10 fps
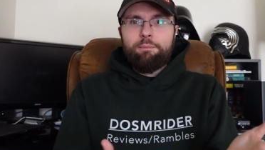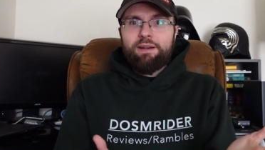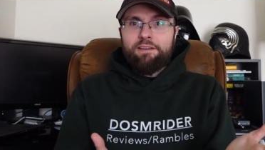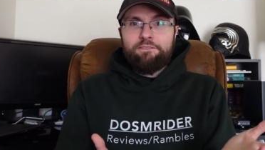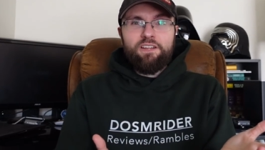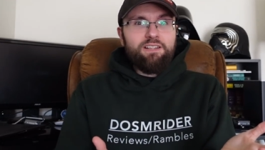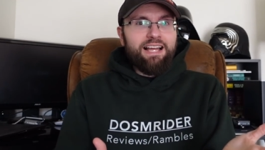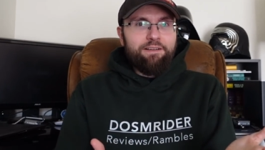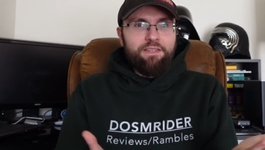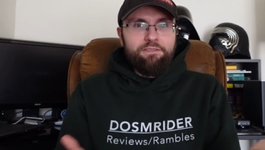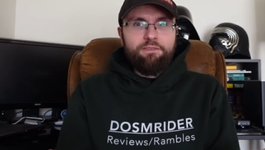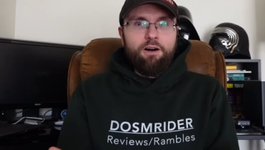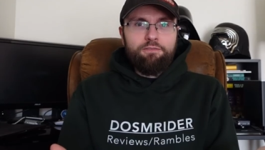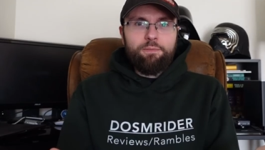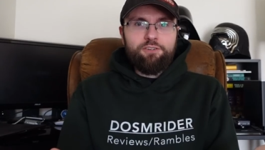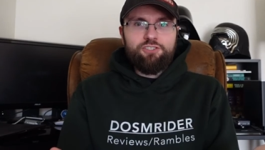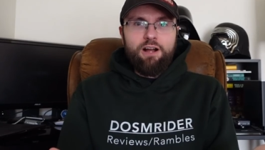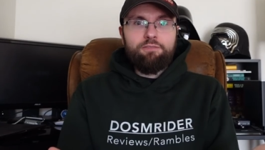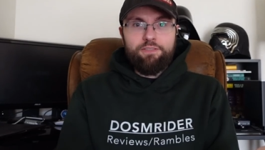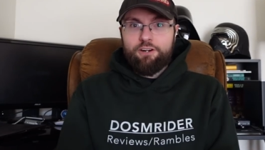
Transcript: but I feel like if they fall from the shelf,